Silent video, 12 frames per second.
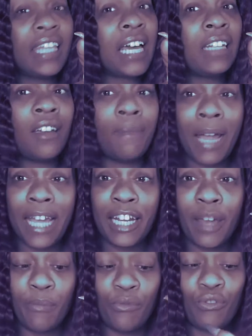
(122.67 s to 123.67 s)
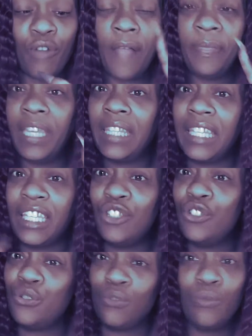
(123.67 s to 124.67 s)
I love pineapple. So, I think
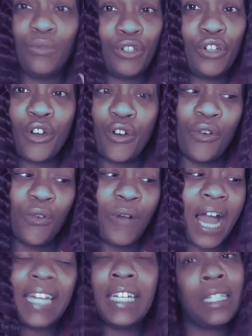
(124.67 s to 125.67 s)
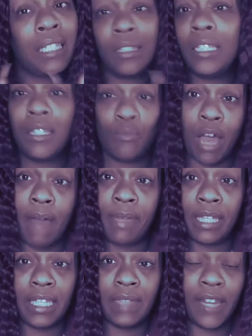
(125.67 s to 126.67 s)
these two, you know, this is why I
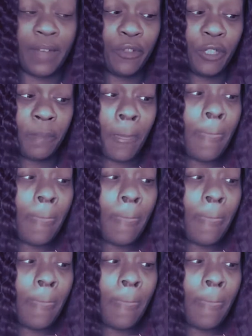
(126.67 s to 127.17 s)
picked these flavors.